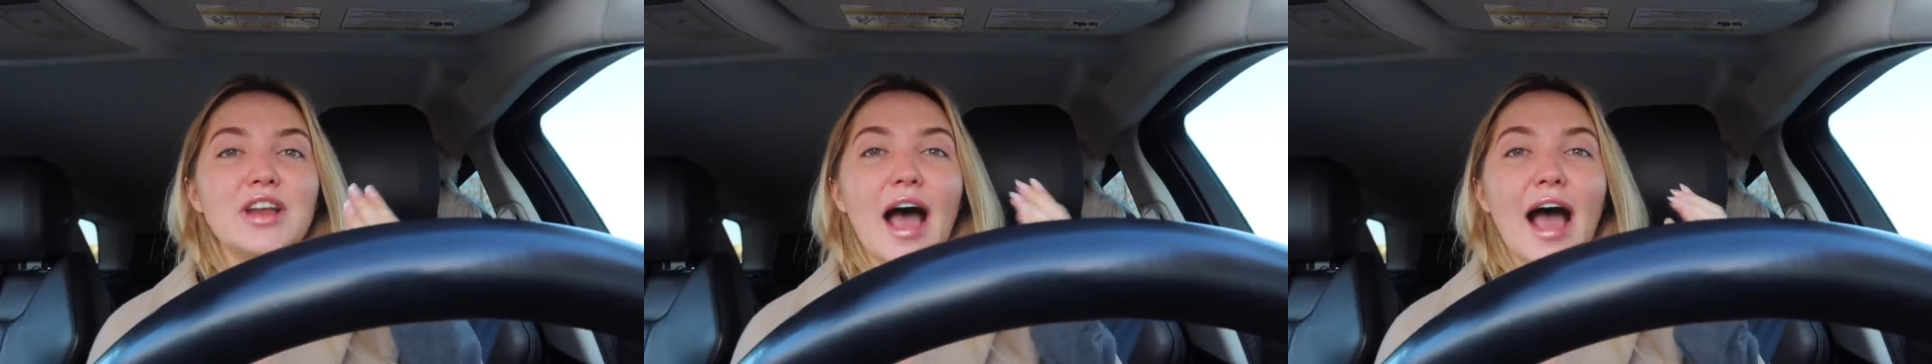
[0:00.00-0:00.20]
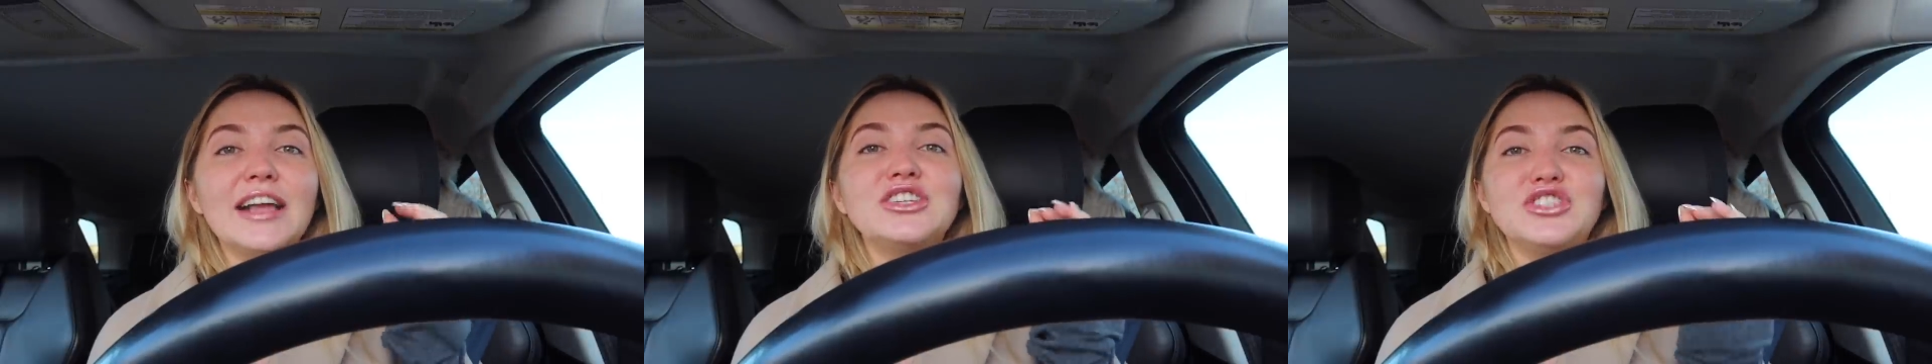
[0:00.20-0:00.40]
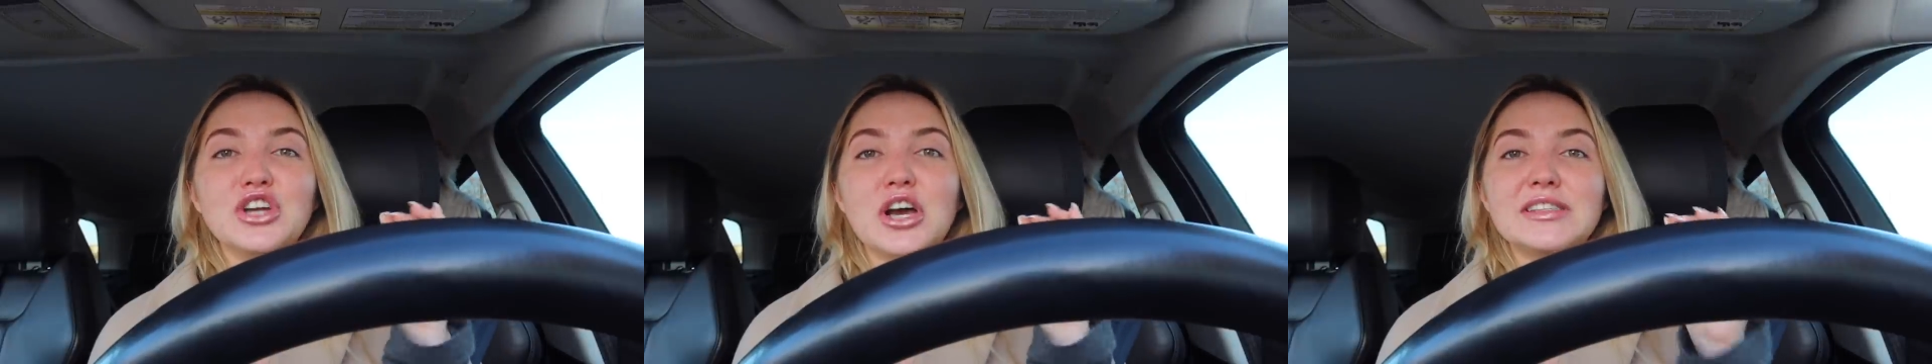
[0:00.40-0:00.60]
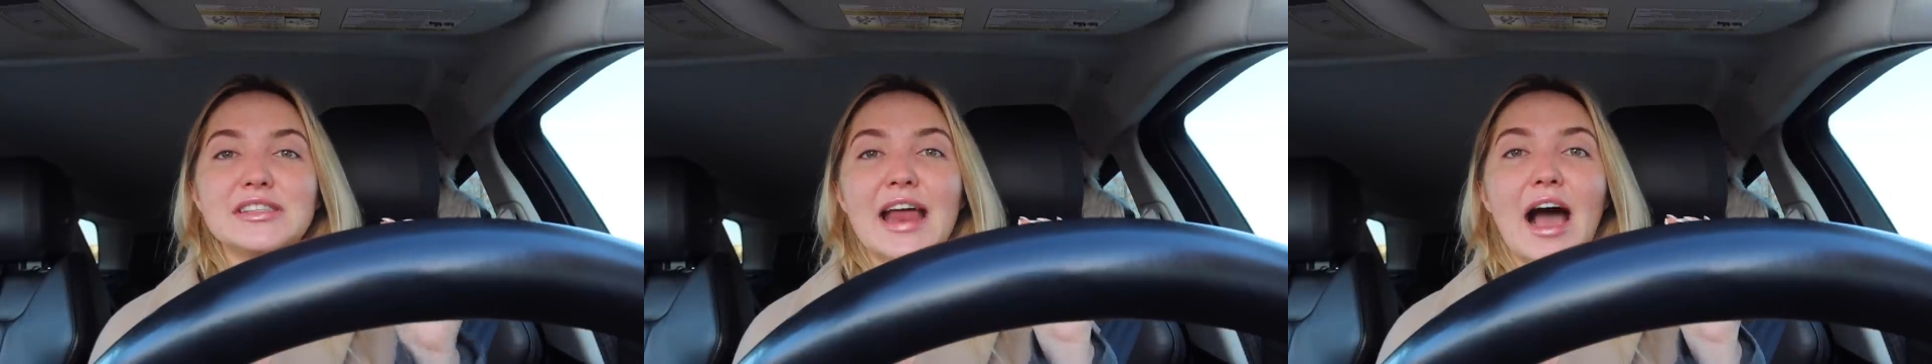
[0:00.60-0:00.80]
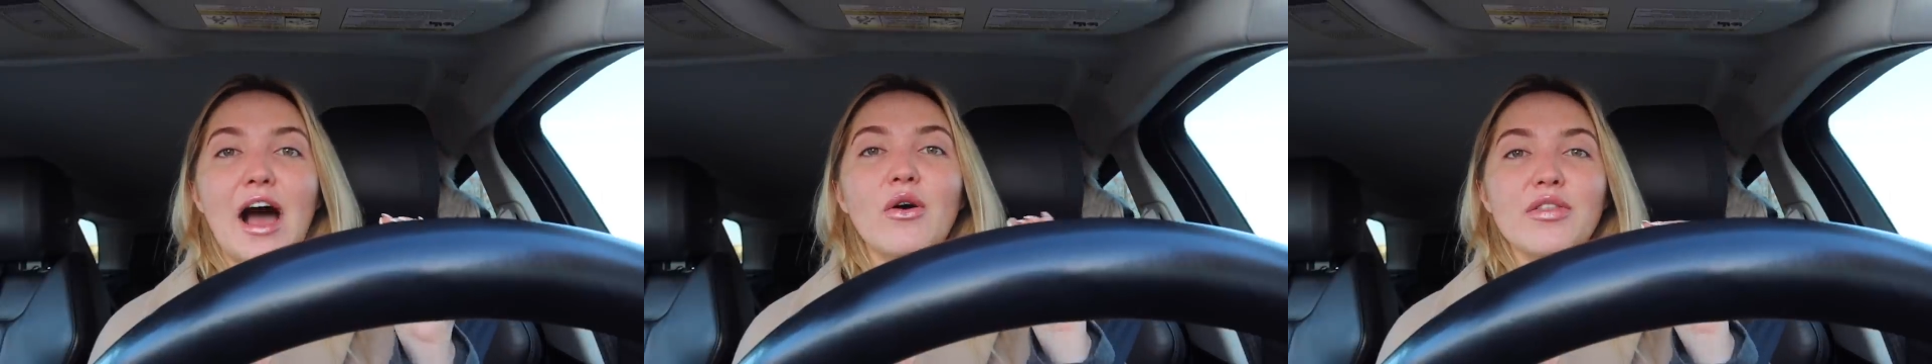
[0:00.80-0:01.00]
I just
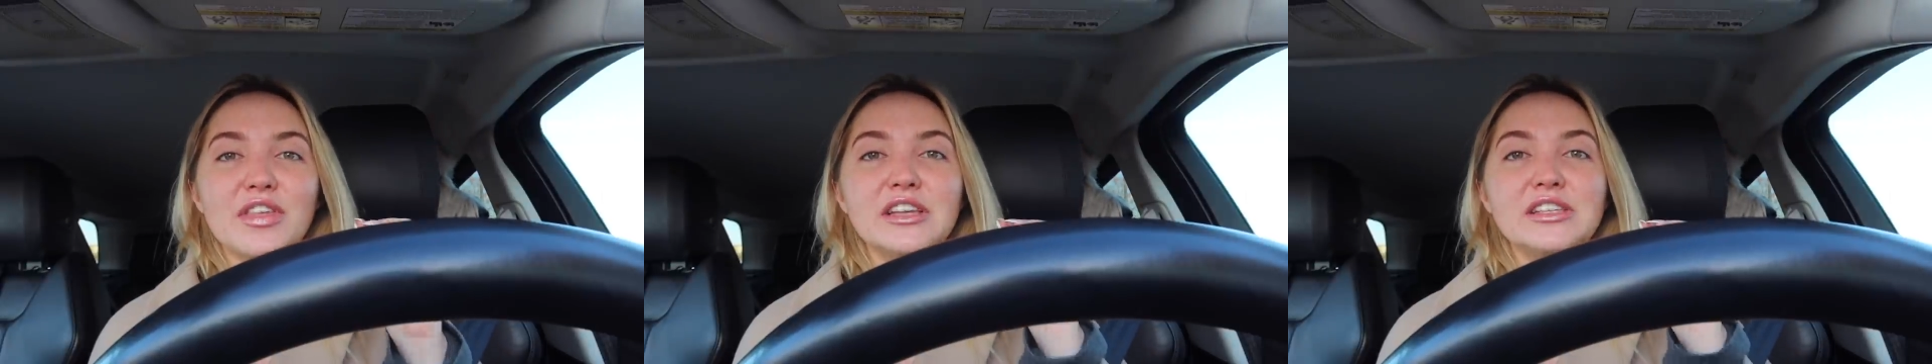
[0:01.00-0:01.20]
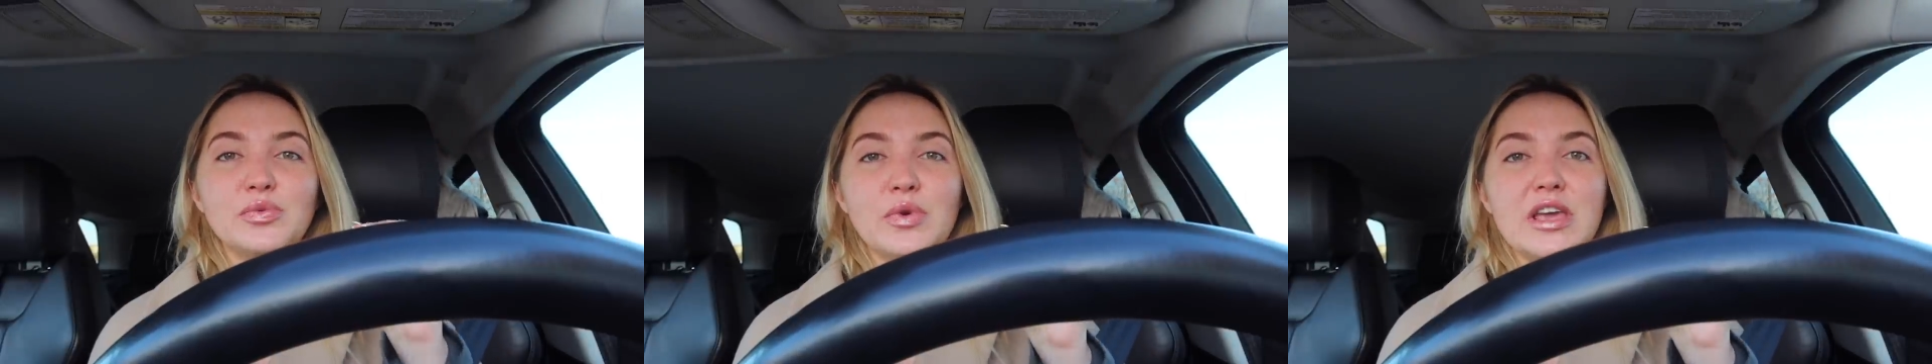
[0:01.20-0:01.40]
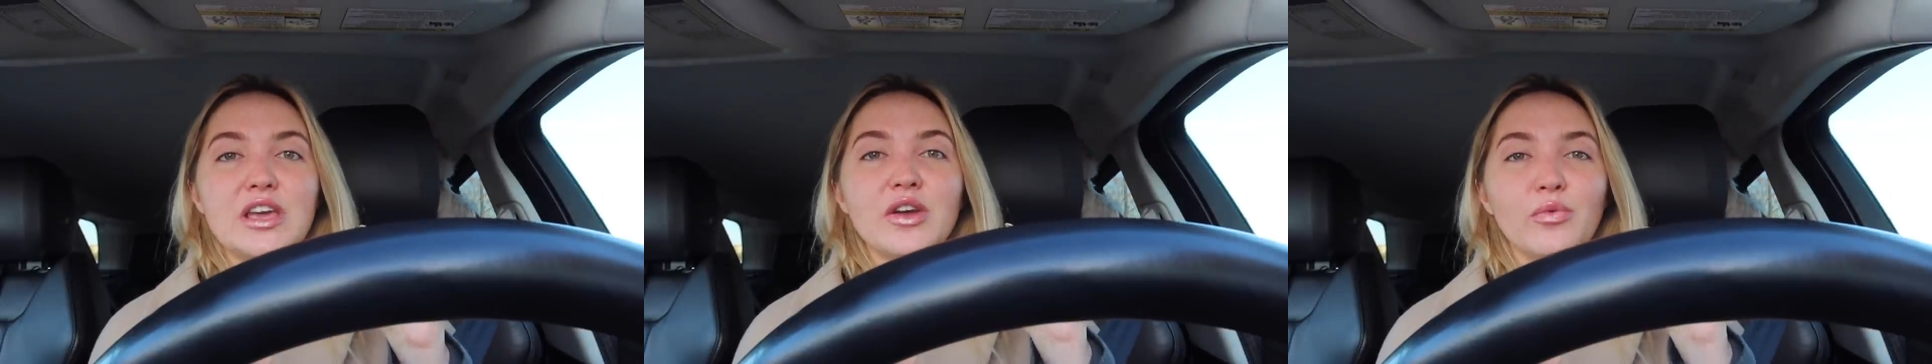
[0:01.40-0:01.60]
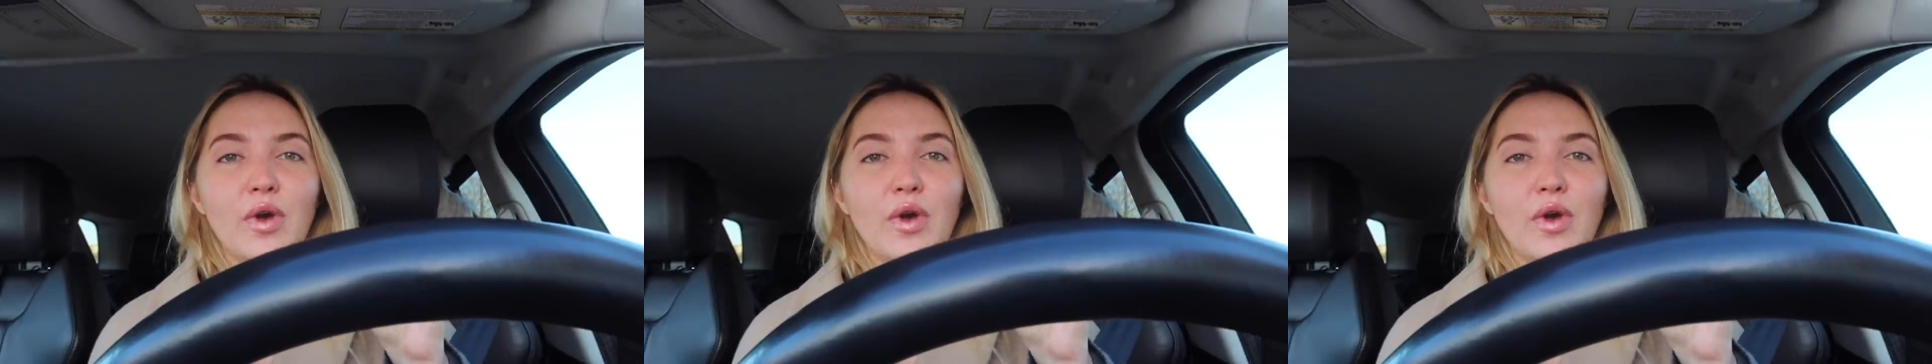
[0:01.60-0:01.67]
now this week